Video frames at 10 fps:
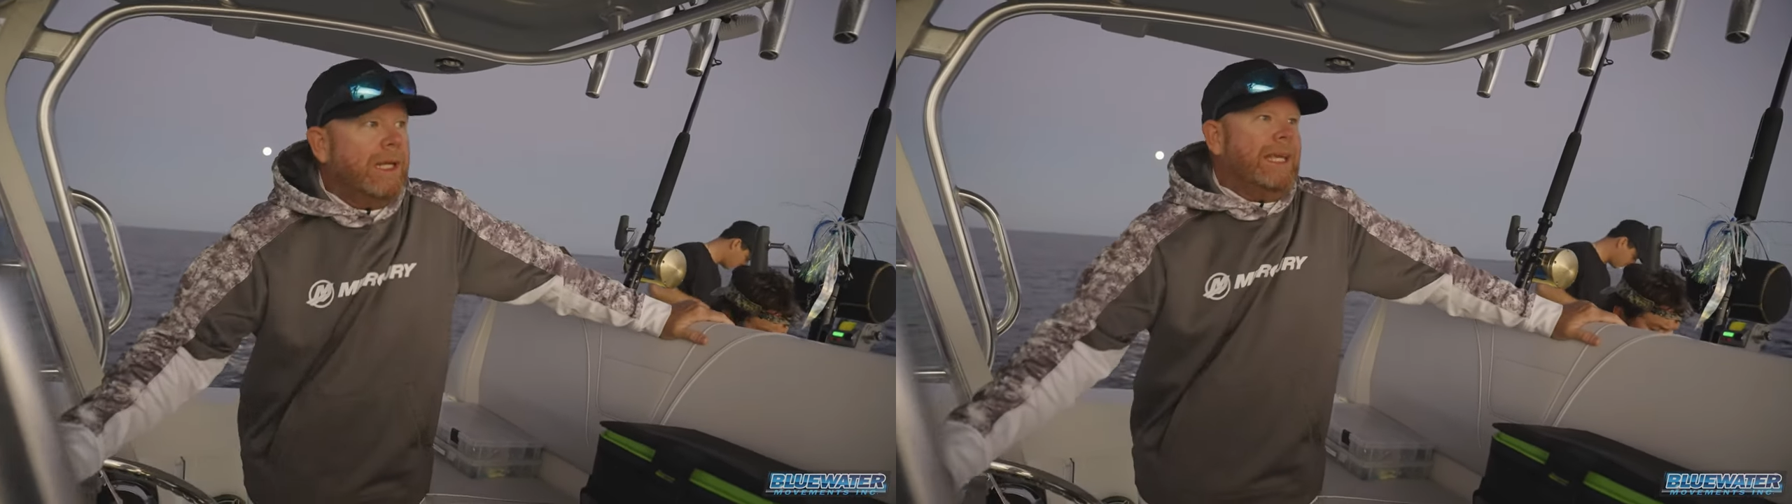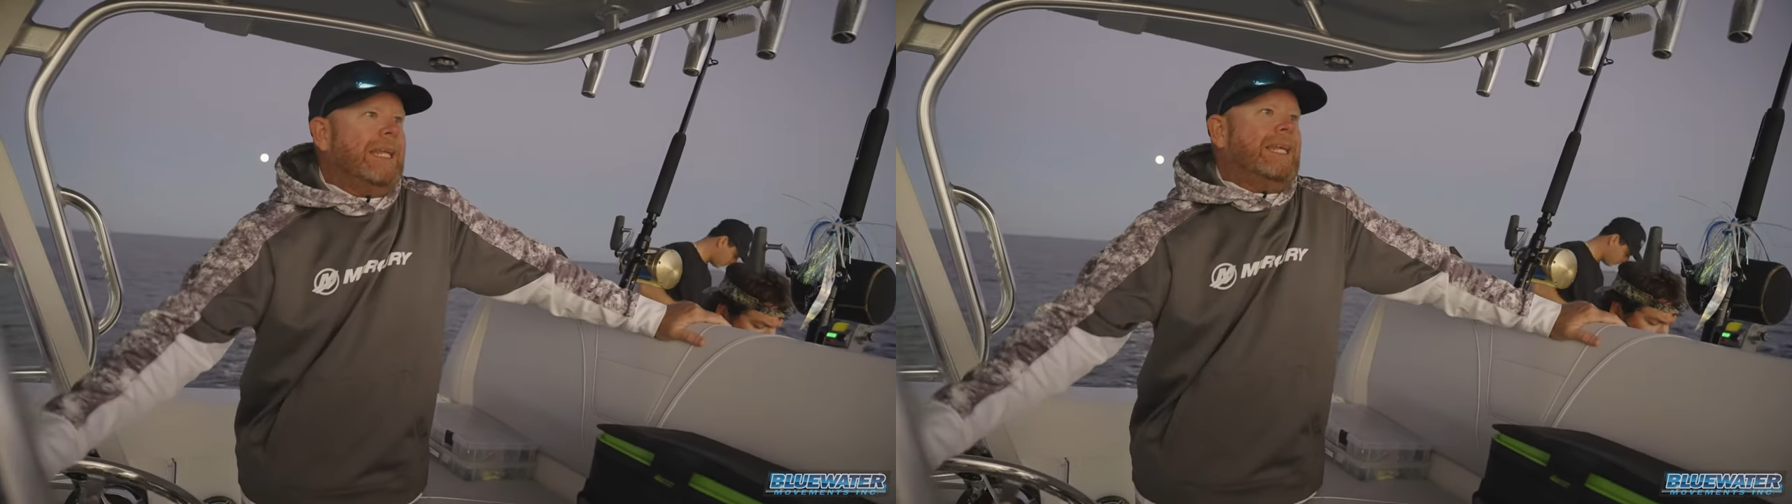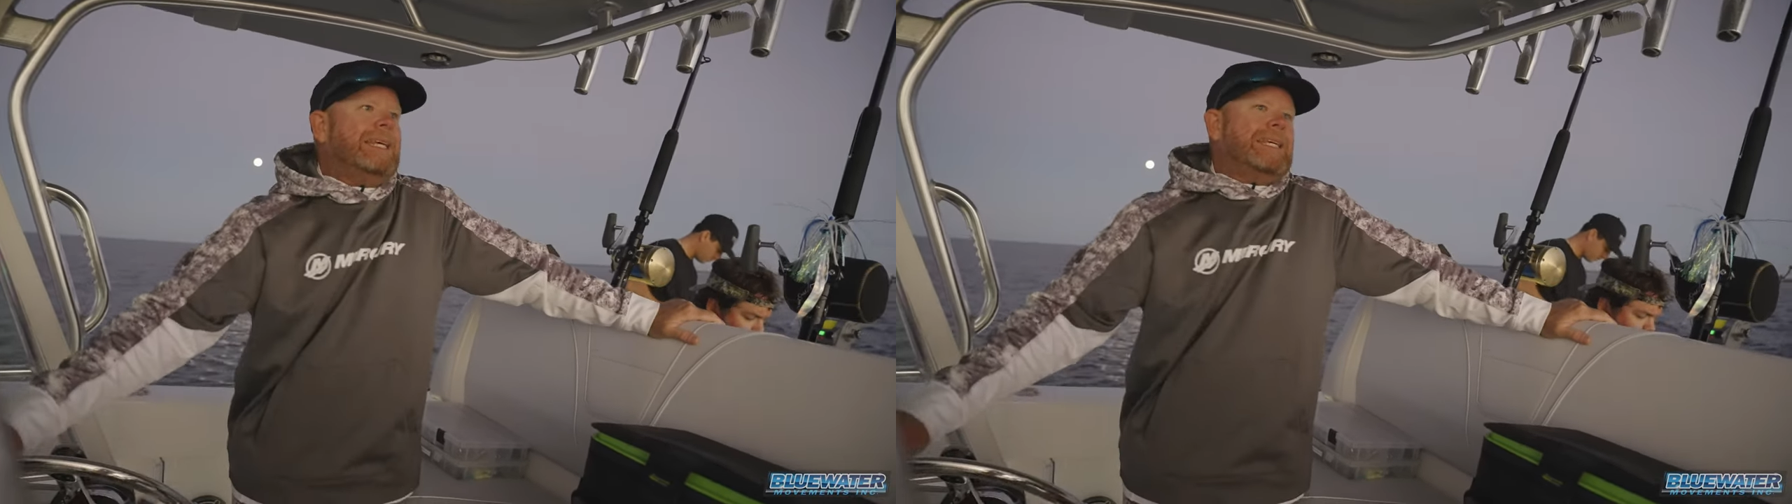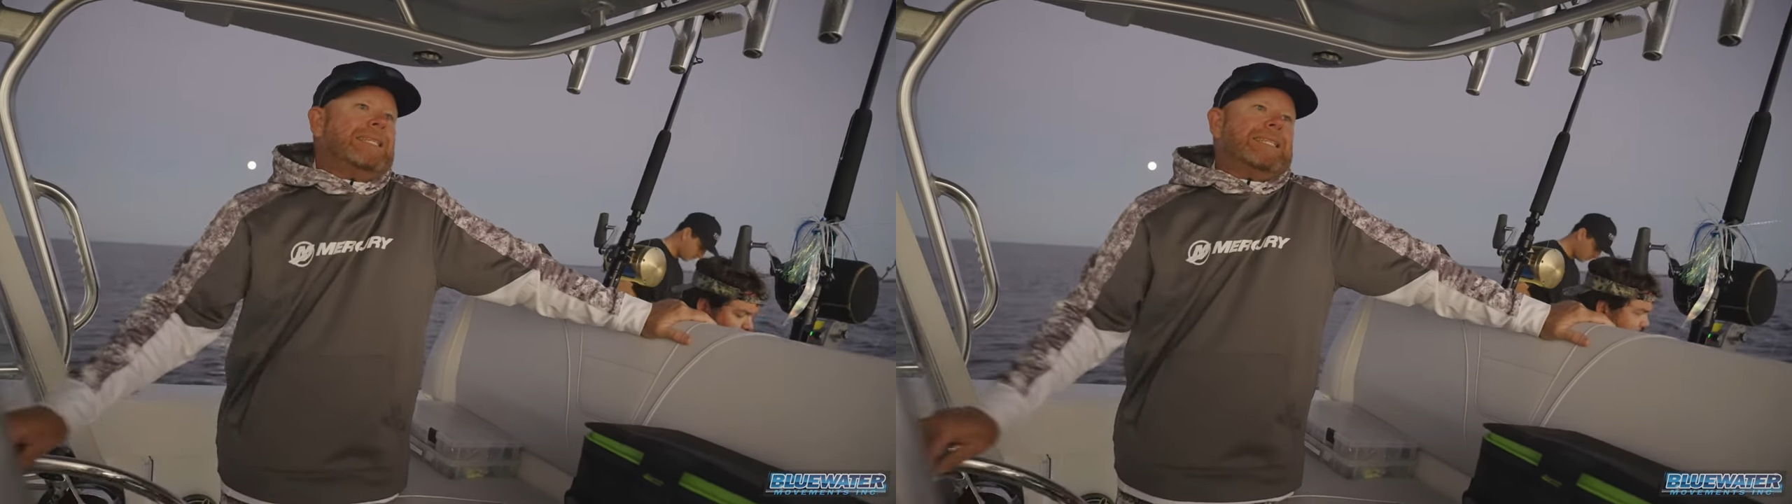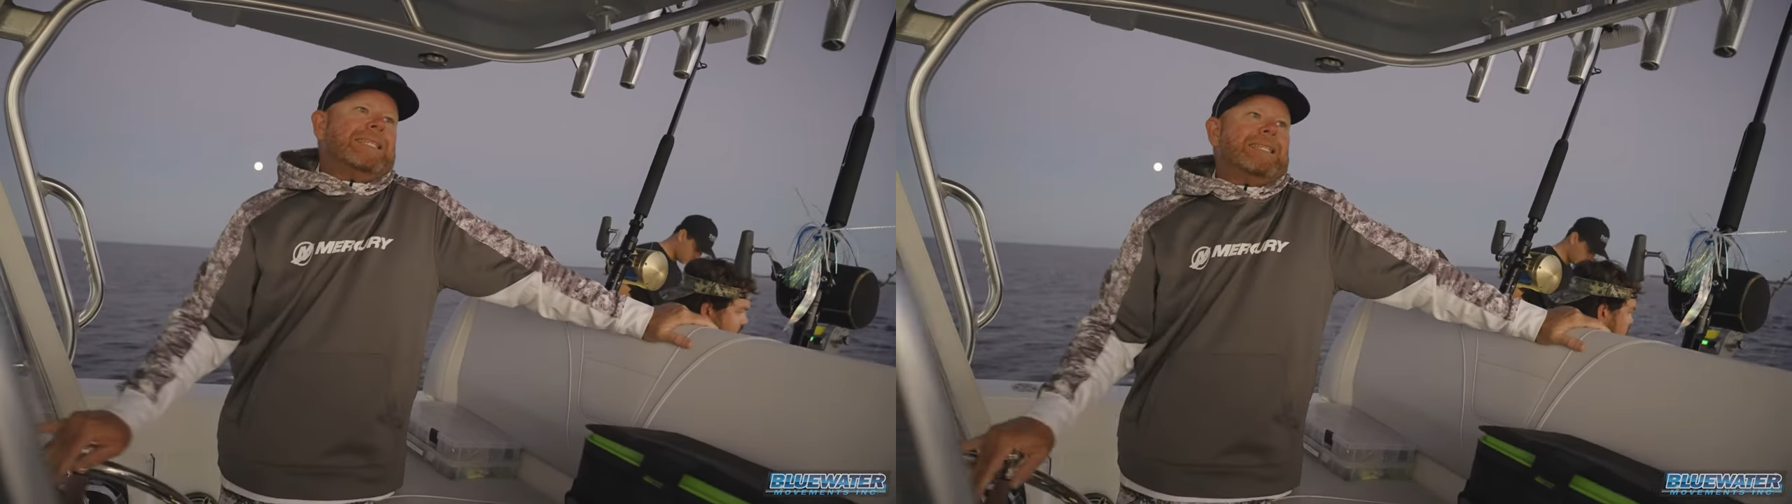It
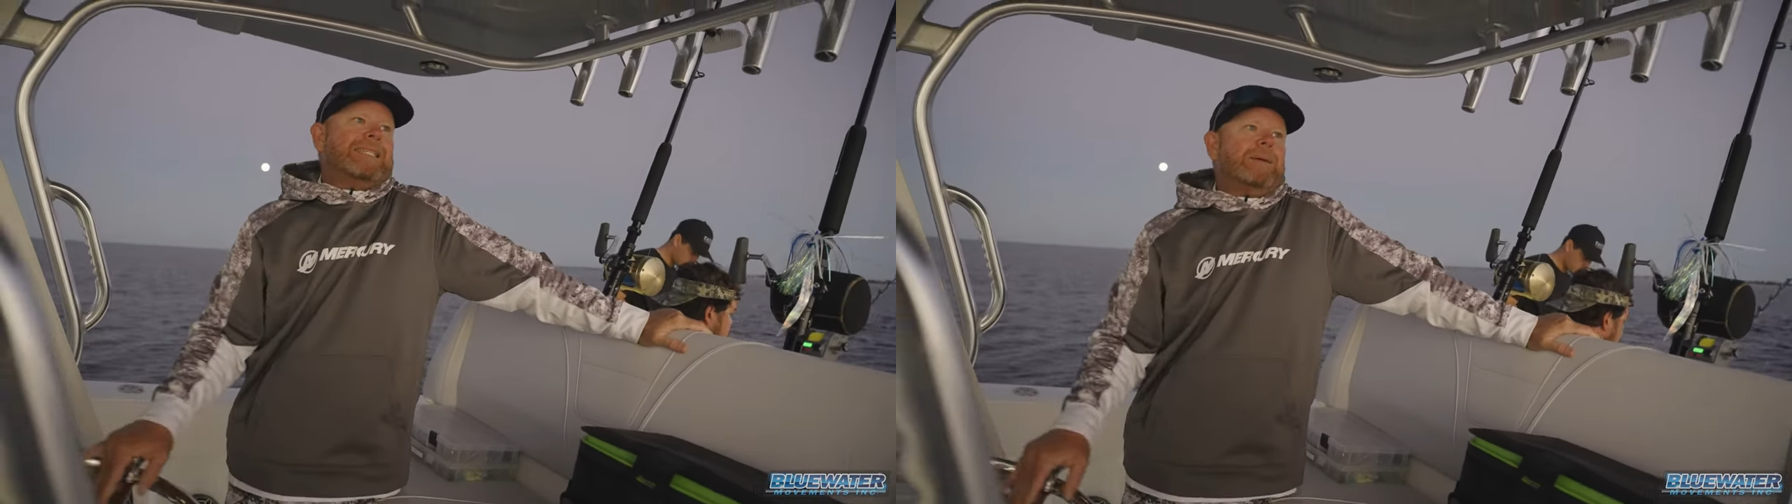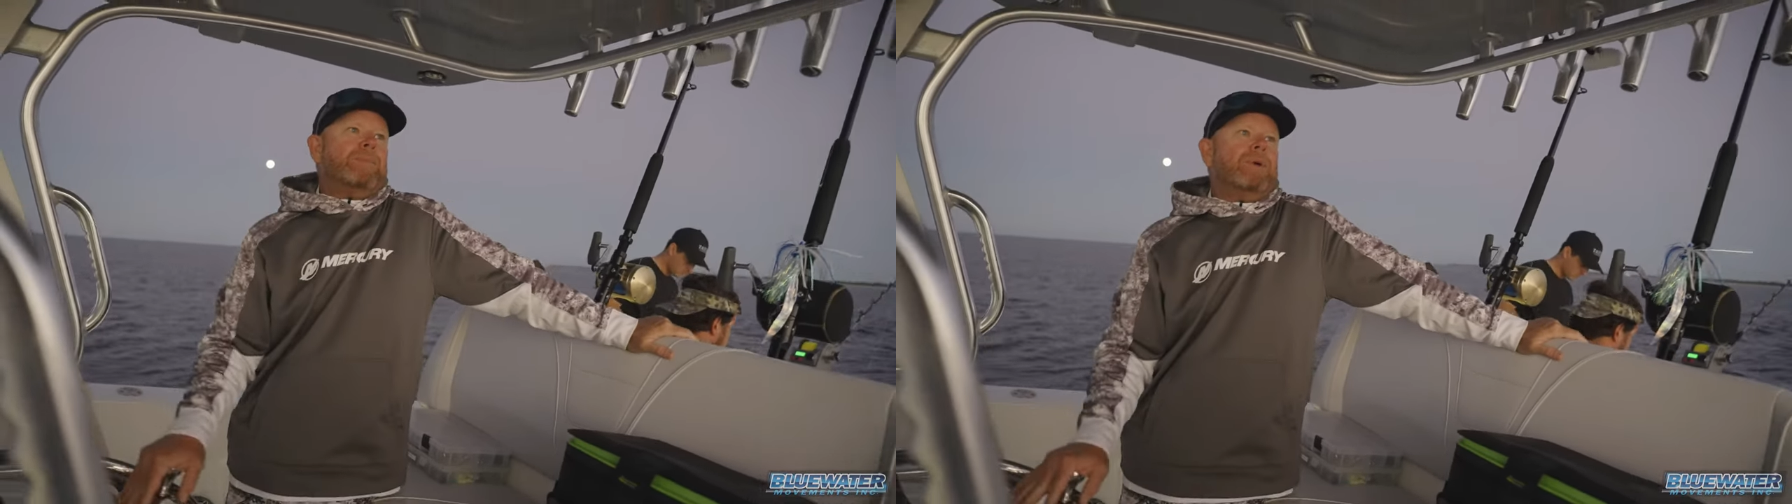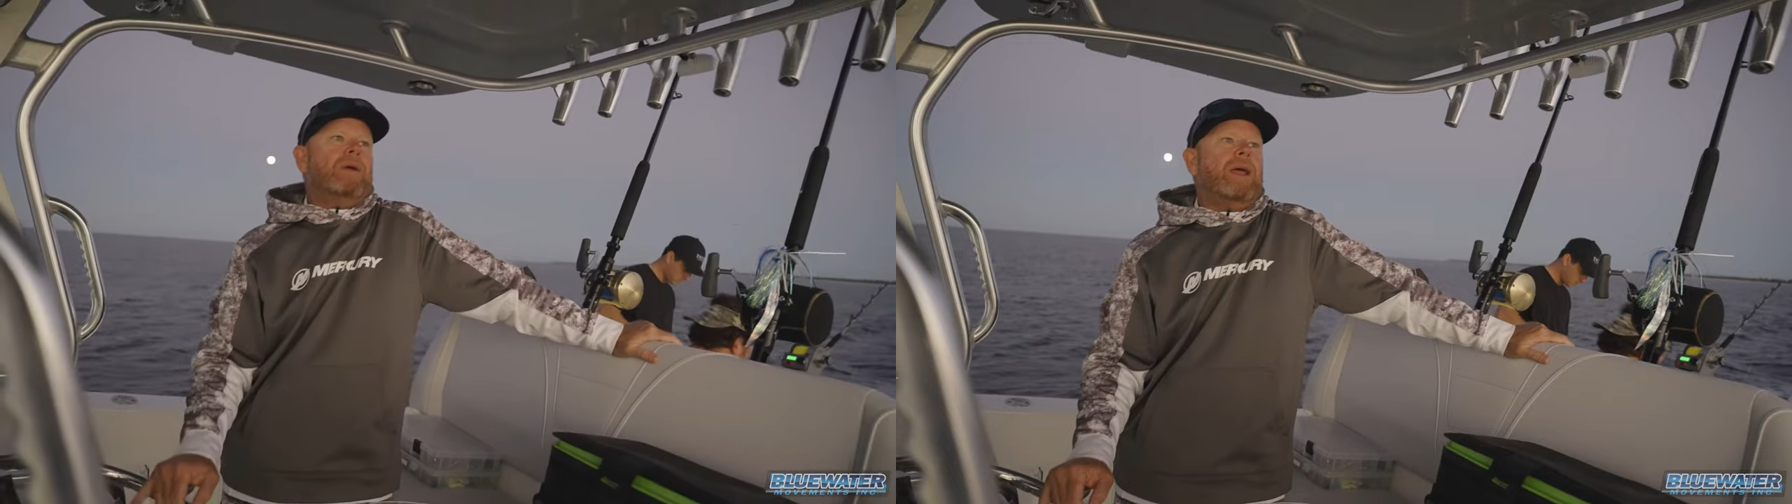is December